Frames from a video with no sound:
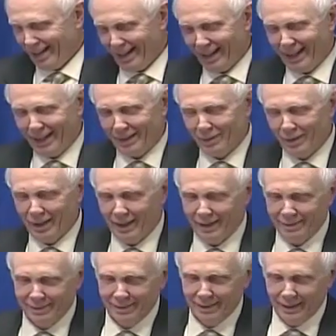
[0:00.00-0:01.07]
All right,
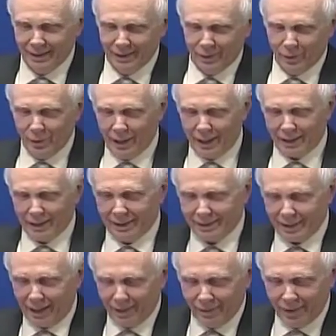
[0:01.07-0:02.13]
well, we're not going to
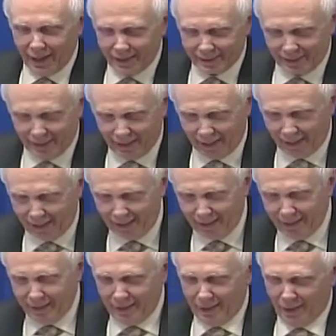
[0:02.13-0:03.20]
solve that today.
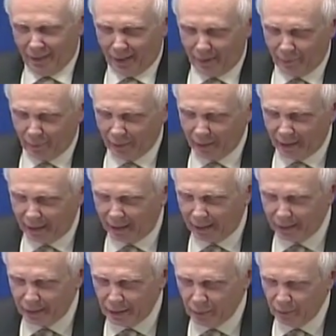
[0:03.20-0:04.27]
All right, well,
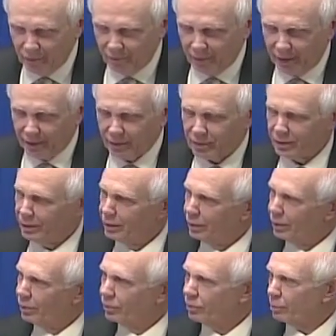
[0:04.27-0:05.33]
how do you invest
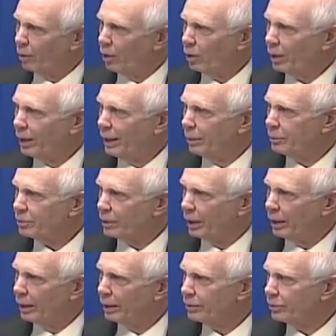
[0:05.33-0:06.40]
in small cap
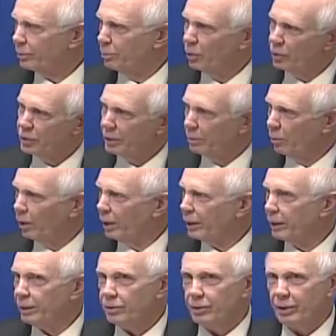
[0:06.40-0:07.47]
stocks, emerging
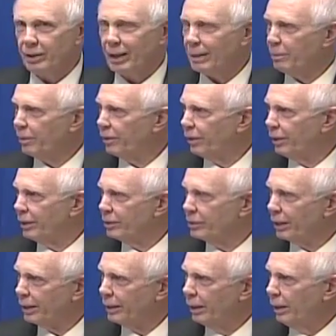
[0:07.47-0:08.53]
markets, the type of things
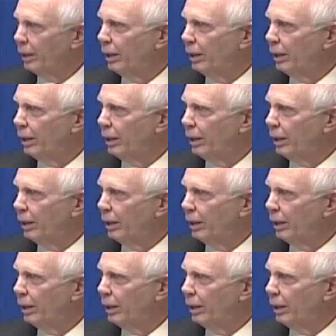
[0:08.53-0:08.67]
that